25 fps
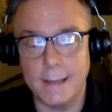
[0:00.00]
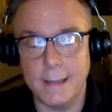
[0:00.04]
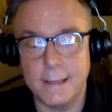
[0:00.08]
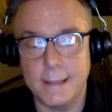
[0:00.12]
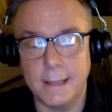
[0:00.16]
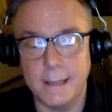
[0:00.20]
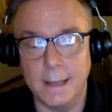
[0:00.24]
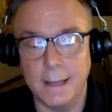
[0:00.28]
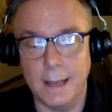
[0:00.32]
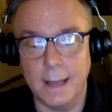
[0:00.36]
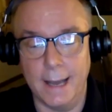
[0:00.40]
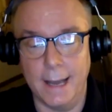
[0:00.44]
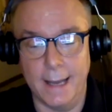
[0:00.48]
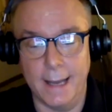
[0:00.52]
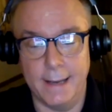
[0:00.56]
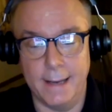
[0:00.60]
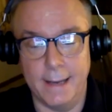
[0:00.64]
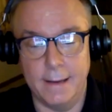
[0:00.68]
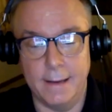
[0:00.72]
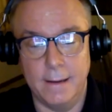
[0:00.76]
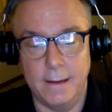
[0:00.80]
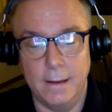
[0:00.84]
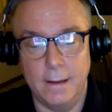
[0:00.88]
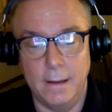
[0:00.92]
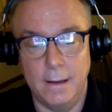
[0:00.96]
like
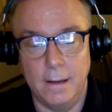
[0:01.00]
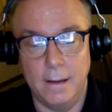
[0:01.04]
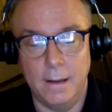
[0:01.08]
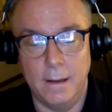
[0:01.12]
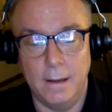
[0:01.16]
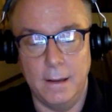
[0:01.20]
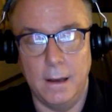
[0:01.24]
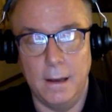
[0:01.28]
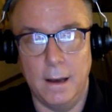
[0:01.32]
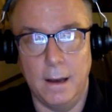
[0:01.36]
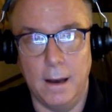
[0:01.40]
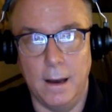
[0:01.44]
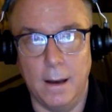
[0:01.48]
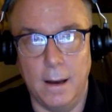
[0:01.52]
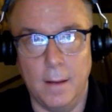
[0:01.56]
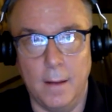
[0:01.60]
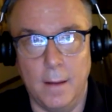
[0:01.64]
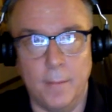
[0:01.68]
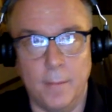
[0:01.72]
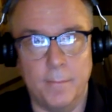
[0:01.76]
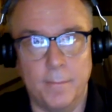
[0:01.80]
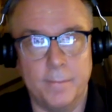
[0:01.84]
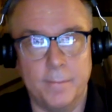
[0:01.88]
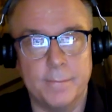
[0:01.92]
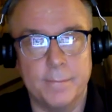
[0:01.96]

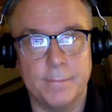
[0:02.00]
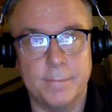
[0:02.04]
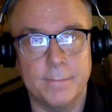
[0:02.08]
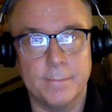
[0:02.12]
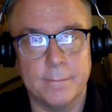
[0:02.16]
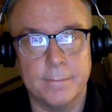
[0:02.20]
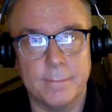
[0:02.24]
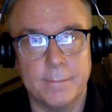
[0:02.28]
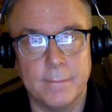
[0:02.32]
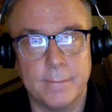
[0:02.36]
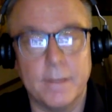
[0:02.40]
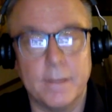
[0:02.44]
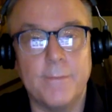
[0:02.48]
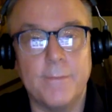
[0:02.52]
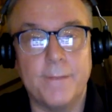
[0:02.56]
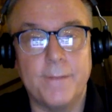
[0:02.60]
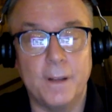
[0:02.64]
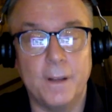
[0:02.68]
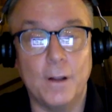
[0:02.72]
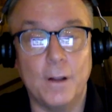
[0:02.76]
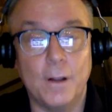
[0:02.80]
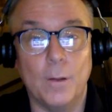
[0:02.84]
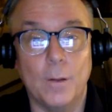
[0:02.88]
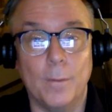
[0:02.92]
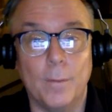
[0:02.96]
the
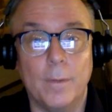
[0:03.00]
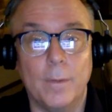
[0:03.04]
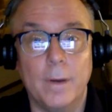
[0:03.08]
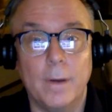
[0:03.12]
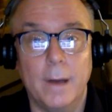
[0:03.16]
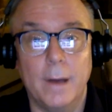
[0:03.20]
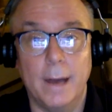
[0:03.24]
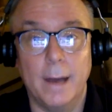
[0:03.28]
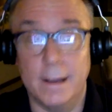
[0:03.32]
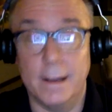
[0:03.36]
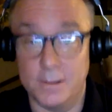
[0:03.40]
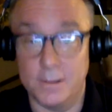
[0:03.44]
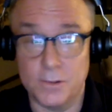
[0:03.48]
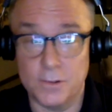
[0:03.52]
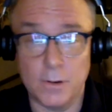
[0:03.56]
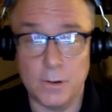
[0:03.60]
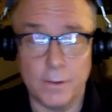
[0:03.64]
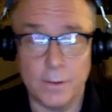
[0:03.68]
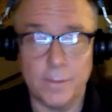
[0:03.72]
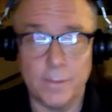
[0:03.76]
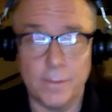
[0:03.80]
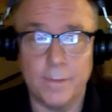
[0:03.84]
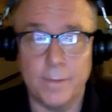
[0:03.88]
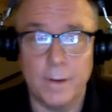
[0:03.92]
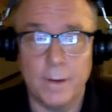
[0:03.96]
film and sort
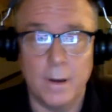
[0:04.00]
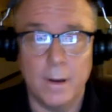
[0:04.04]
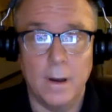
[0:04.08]
of